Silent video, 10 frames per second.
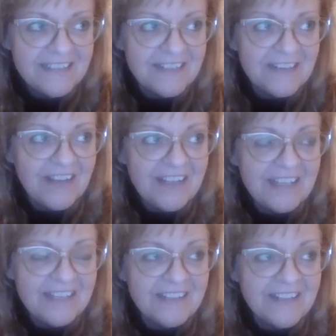
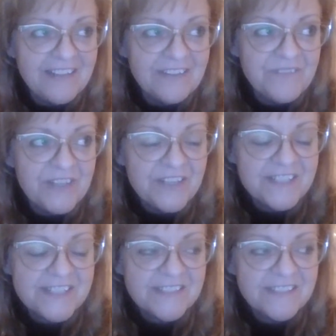if
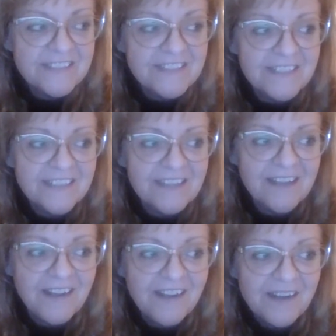there's
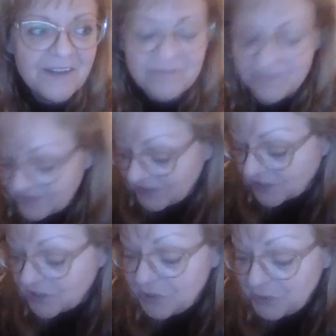
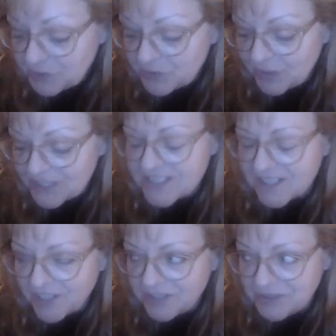the clue.
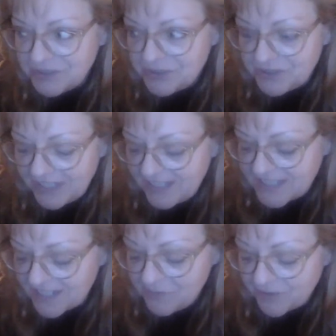What's the clue?
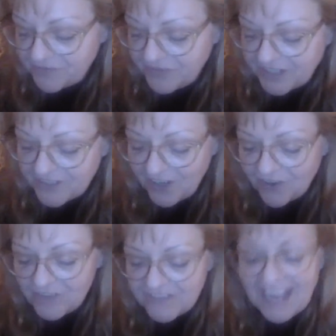Has anyone figured
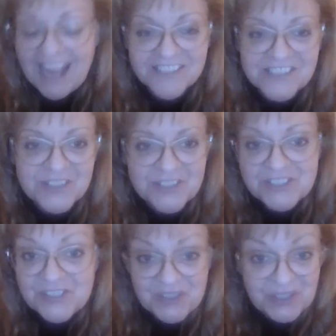out the
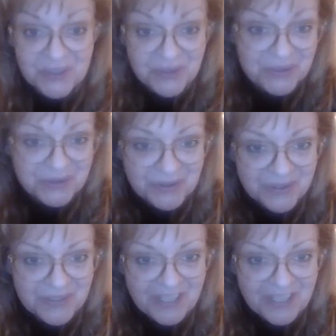answer to the clue